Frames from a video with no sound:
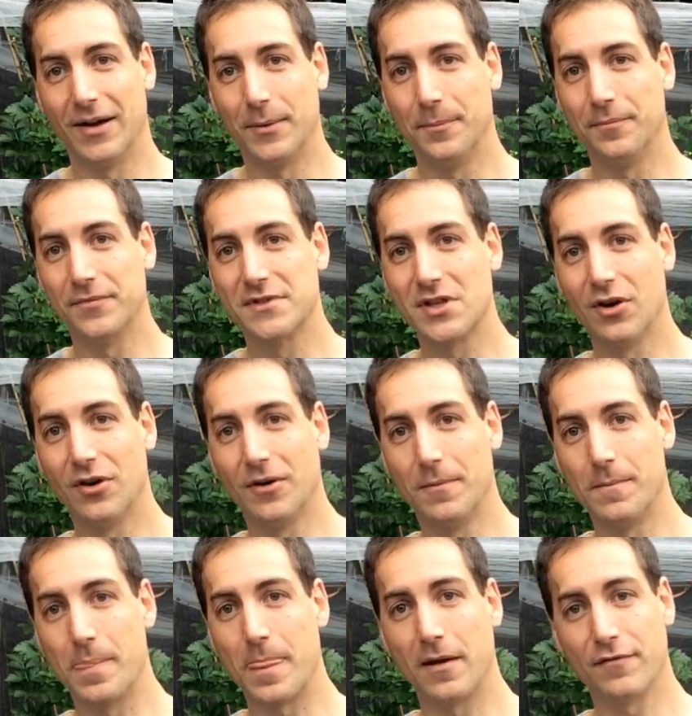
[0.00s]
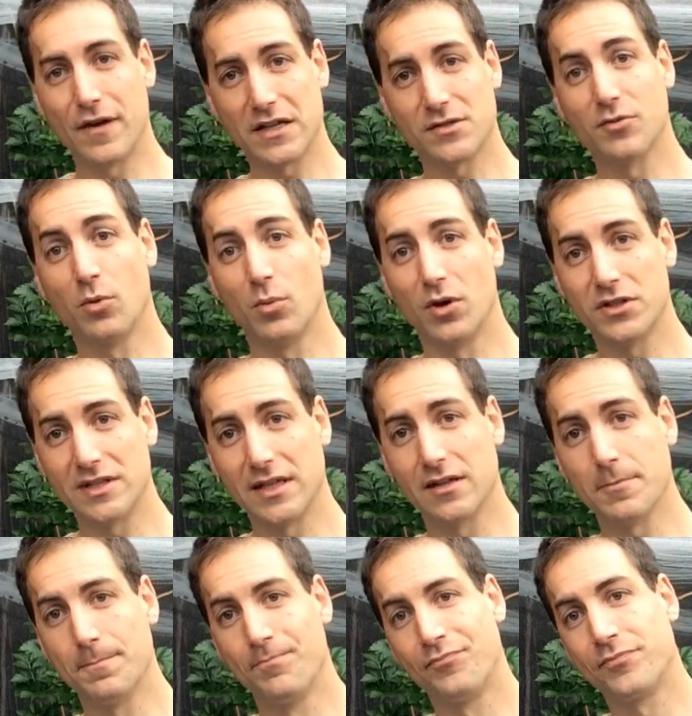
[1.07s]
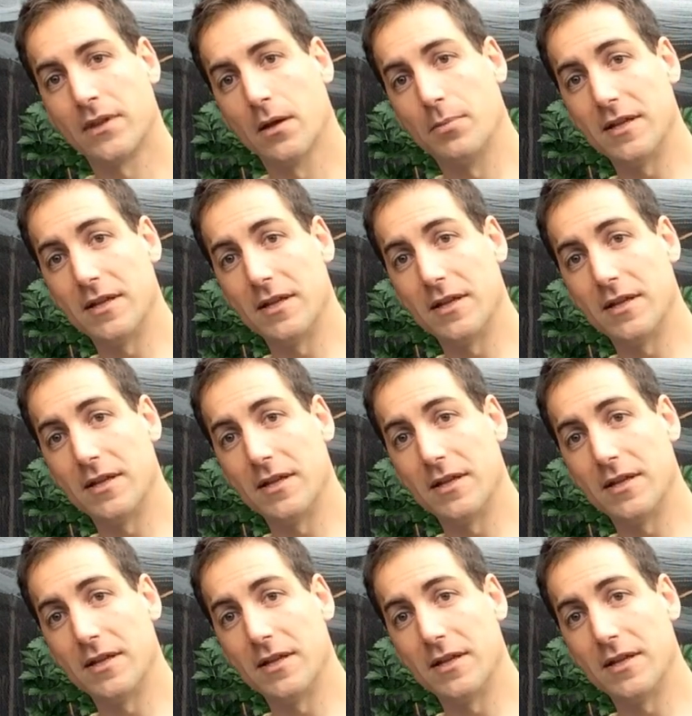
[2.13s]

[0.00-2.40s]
Um, so thanks for watching.